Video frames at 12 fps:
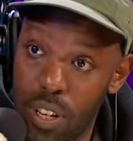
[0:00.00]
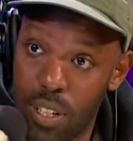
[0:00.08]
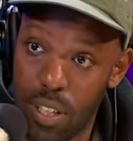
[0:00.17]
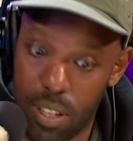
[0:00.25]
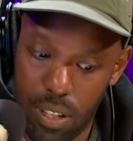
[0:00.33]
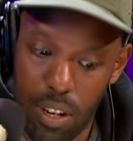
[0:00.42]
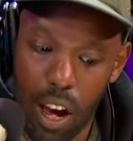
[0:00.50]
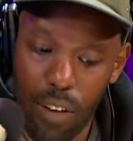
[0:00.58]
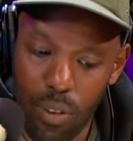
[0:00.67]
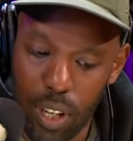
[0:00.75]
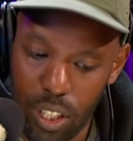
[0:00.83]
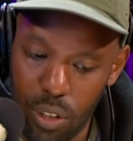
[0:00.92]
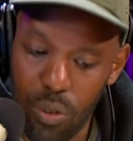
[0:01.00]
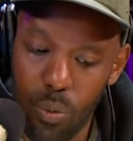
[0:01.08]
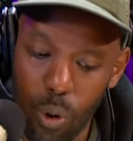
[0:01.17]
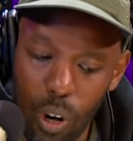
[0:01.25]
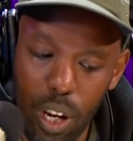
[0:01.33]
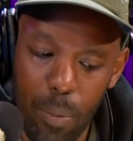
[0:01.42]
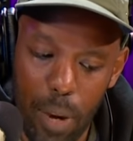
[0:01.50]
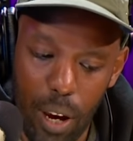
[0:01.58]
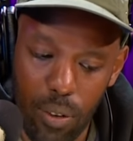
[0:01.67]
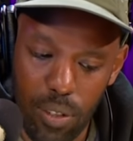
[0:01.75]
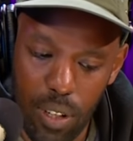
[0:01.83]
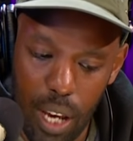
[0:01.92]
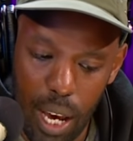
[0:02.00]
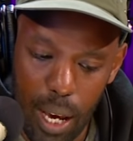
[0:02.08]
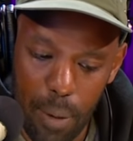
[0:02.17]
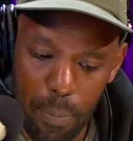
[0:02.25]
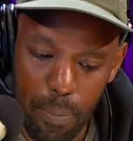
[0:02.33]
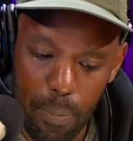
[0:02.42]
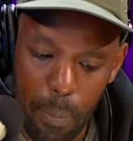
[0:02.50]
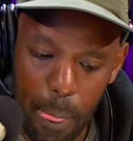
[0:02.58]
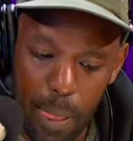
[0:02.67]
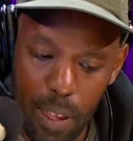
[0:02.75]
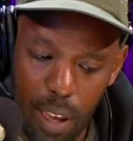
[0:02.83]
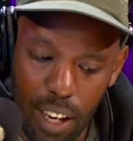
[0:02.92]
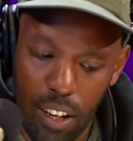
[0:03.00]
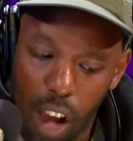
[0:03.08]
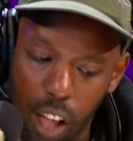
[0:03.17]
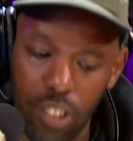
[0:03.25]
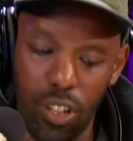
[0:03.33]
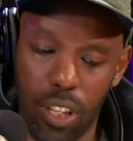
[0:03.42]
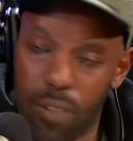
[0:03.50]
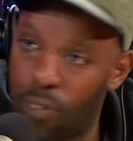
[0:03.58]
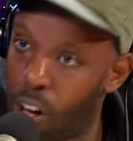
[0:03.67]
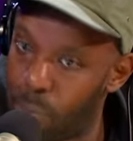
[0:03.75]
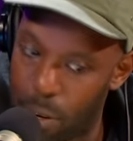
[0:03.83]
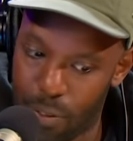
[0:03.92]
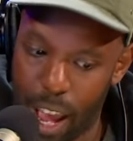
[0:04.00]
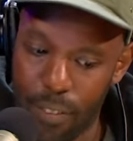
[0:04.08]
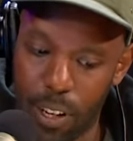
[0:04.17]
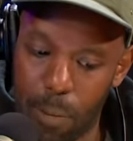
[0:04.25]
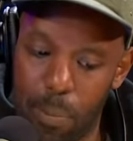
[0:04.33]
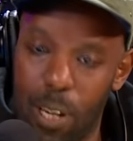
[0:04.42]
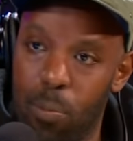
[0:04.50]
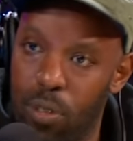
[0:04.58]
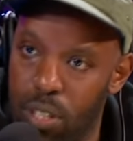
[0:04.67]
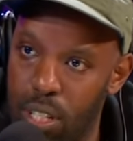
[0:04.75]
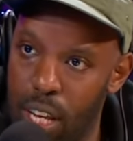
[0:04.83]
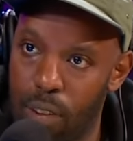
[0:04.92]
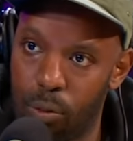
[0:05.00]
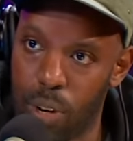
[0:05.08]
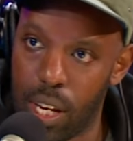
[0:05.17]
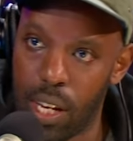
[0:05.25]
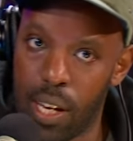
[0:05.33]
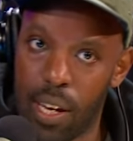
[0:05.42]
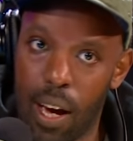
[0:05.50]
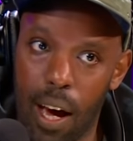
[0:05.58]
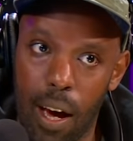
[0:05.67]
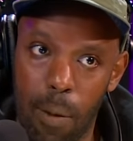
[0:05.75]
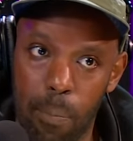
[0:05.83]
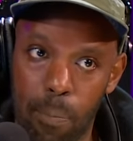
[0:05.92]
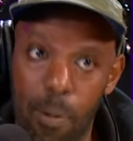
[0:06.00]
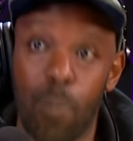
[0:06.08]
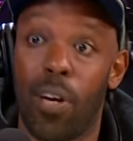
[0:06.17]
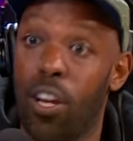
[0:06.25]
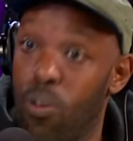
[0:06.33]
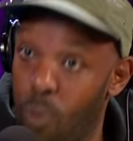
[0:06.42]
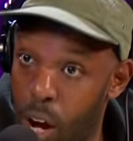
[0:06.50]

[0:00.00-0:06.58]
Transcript: this in this novel. Like, do you worry about um, acknowledging the involvement of African people in slavery? Uh, people getting the